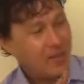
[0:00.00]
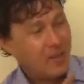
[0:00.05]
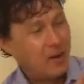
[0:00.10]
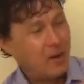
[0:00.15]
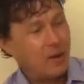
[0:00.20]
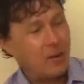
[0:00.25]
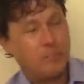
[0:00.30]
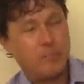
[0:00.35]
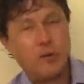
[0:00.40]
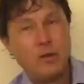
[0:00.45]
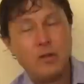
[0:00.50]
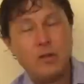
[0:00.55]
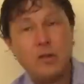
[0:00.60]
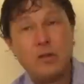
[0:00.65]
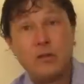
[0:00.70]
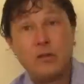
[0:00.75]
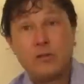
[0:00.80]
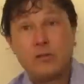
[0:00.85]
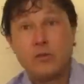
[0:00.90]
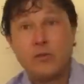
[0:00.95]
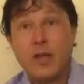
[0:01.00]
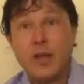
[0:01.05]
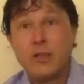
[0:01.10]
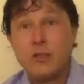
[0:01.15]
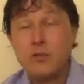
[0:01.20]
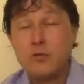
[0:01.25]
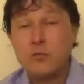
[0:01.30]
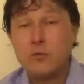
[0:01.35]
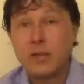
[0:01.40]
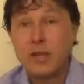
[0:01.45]
Um, so
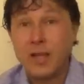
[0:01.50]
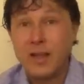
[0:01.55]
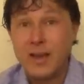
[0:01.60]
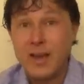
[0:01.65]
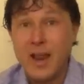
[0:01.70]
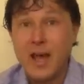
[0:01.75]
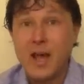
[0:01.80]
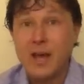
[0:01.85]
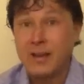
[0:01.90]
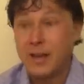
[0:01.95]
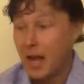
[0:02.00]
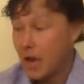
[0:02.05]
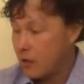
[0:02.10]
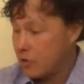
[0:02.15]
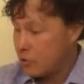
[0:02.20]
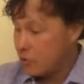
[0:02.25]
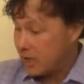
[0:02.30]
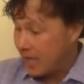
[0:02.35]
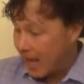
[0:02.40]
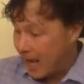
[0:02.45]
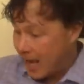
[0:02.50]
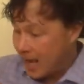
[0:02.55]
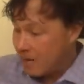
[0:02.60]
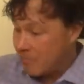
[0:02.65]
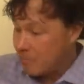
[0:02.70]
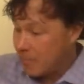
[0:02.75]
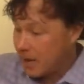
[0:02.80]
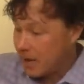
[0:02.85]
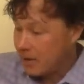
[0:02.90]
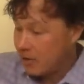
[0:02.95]
that you can now, now you
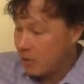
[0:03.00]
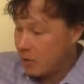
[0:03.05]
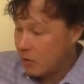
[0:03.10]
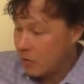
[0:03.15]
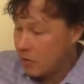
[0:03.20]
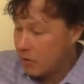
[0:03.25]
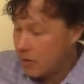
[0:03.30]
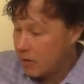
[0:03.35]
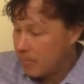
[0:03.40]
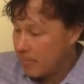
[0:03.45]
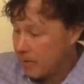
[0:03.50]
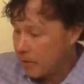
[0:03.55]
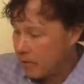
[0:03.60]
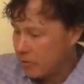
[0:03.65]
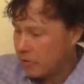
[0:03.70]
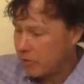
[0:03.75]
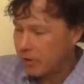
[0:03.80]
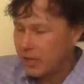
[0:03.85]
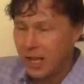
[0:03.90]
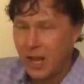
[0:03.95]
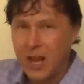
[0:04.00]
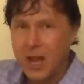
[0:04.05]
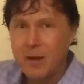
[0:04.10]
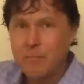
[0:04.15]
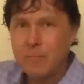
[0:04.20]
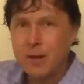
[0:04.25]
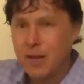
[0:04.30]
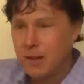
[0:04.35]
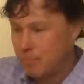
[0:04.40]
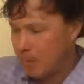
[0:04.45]
can't make your own nut butters, or
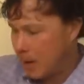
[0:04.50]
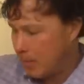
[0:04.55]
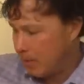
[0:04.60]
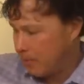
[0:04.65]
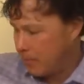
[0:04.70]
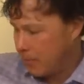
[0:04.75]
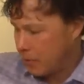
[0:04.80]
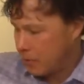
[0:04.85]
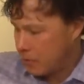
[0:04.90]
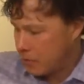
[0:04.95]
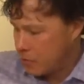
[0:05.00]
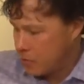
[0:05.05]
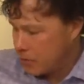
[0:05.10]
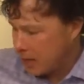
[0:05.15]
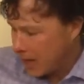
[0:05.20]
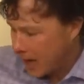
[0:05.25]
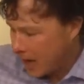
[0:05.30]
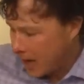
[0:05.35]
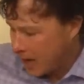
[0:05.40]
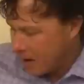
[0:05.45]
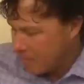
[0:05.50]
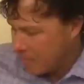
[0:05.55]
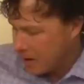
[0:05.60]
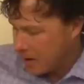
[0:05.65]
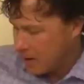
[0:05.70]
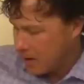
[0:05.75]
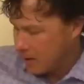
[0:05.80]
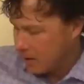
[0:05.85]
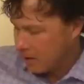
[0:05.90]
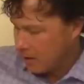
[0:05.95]
can't make baby food, or you can't
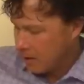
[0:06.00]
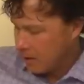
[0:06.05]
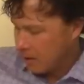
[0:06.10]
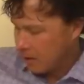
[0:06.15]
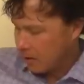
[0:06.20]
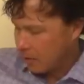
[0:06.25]
make